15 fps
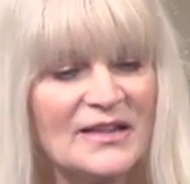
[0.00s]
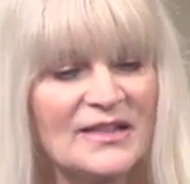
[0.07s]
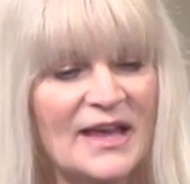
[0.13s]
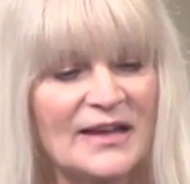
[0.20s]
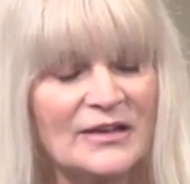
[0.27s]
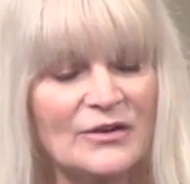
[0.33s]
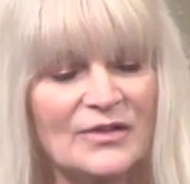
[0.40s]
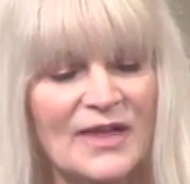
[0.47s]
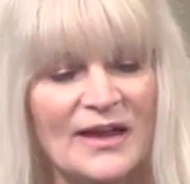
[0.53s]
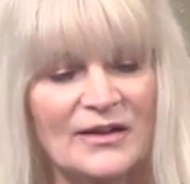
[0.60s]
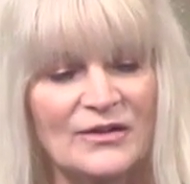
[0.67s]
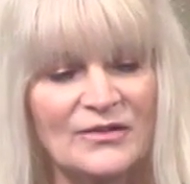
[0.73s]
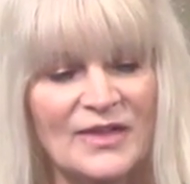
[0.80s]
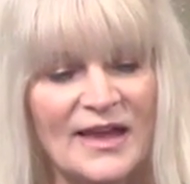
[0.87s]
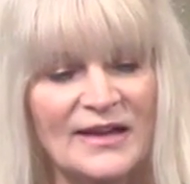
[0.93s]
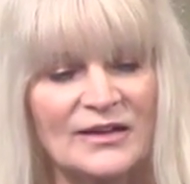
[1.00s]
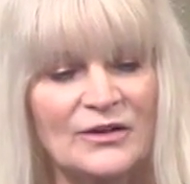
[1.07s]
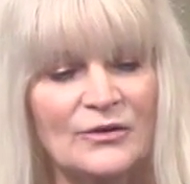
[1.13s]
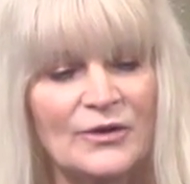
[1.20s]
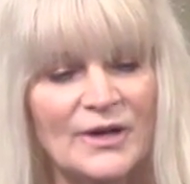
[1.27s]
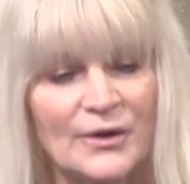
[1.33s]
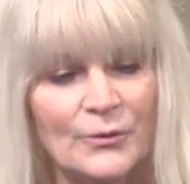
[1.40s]
Thank you, thank you, thank
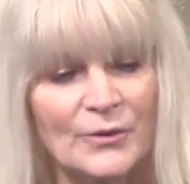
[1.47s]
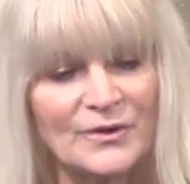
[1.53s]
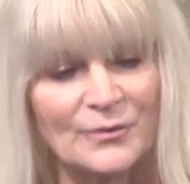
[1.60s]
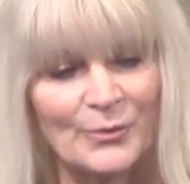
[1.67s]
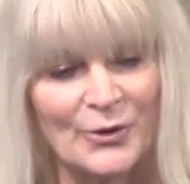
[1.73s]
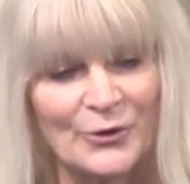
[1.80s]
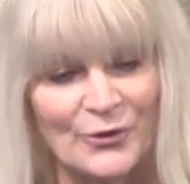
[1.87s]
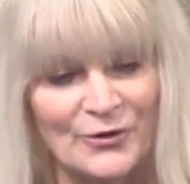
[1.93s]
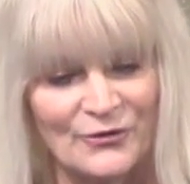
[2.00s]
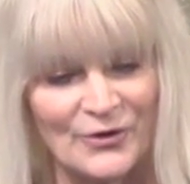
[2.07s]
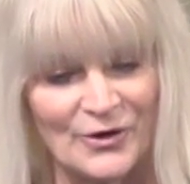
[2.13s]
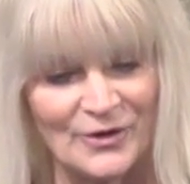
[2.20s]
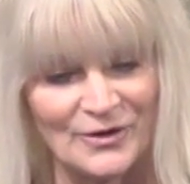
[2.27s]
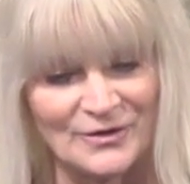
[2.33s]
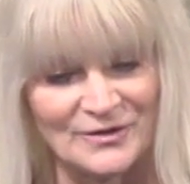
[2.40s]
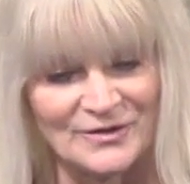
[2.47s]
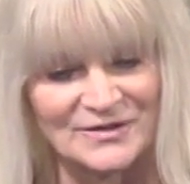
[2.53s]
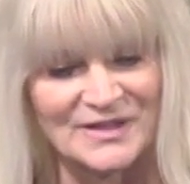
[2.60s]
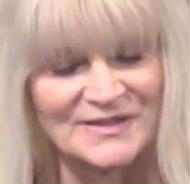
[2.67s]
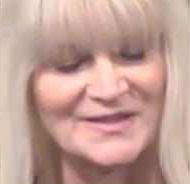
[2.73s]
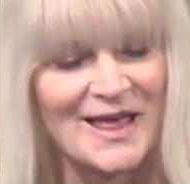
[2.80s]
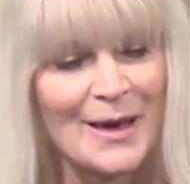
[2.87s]
you. It was beautiful.
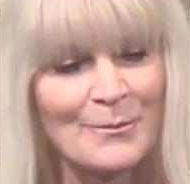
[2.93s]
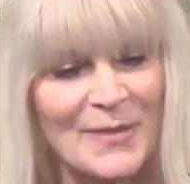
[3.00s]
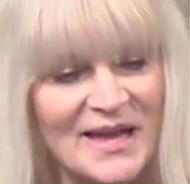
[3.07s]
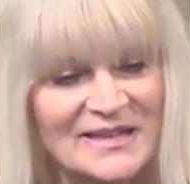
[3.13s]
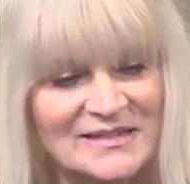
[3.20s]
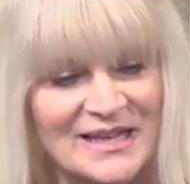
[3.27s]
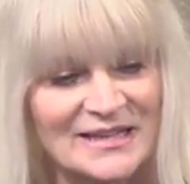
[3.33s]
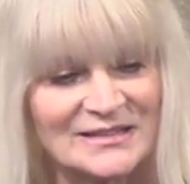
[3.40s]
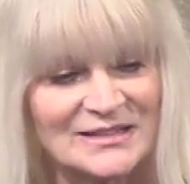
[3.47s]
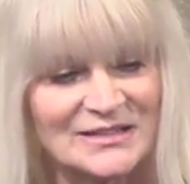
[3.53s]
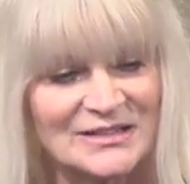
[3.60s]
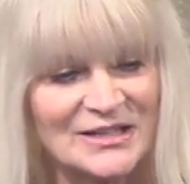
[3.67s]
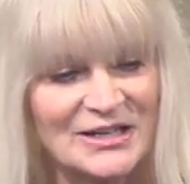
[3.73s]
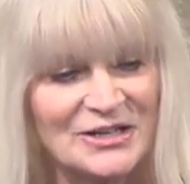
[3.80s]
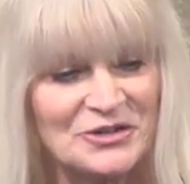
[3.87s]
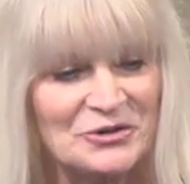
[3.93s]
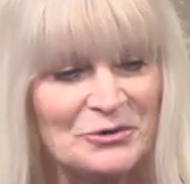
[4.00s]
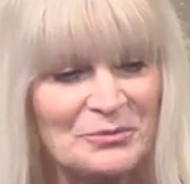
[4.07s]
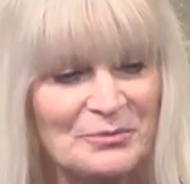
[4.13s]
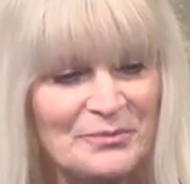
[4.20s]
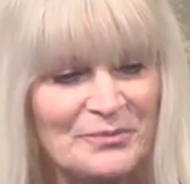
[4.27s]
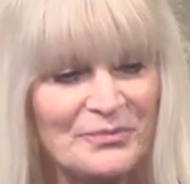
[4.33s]
Does that make sense to
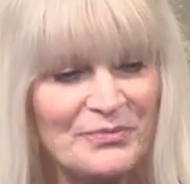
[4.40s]
you?